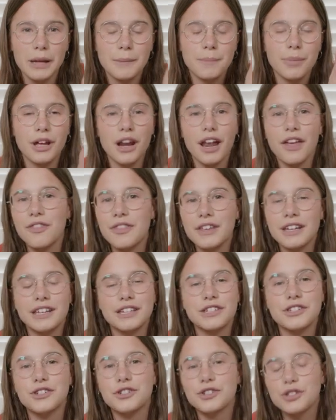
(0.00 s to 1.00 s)
But I think
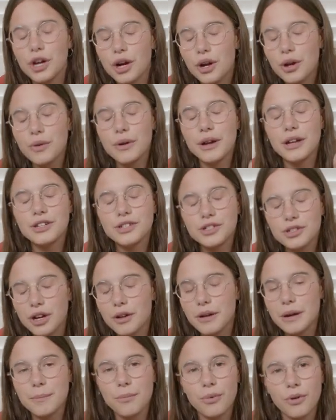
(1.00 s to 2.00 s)
it's so, so
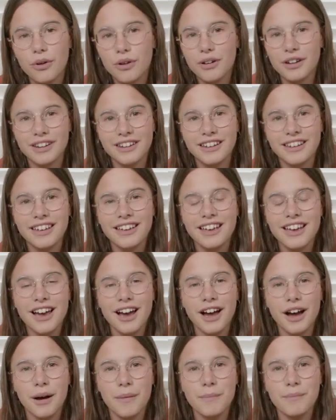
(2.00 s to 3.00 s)
important
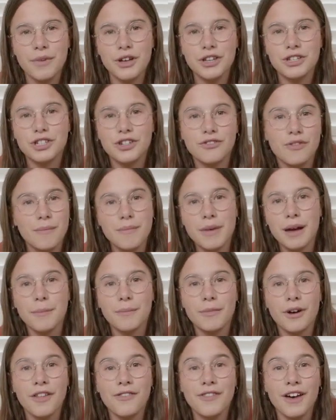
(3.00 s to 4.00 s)
to
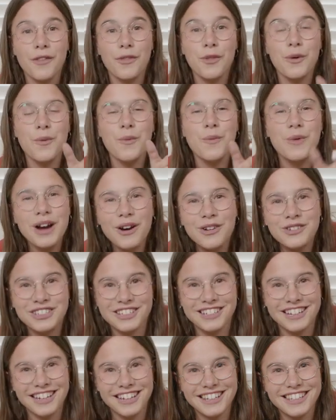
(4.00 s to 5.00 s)
remember that the
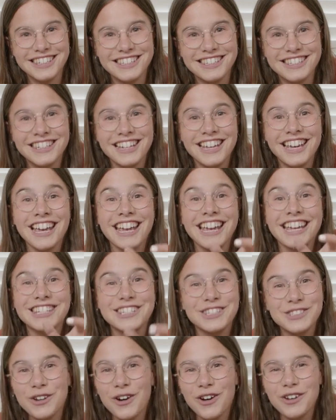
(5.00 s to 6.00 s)
wilderness
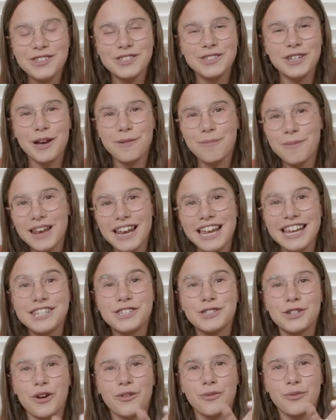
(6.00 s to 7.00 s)
is not a
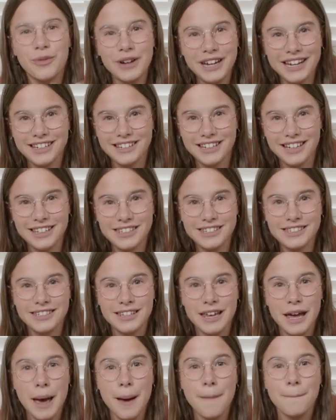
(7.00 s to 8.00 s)
place of weakness,
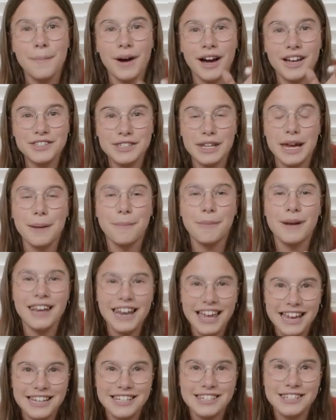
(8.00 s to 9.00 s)
but a
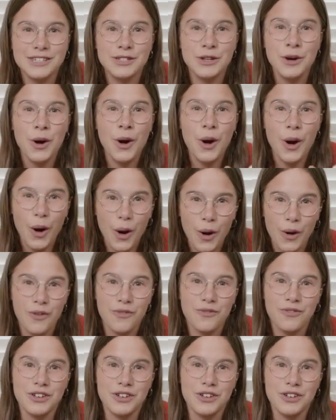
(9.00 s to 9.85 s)
place of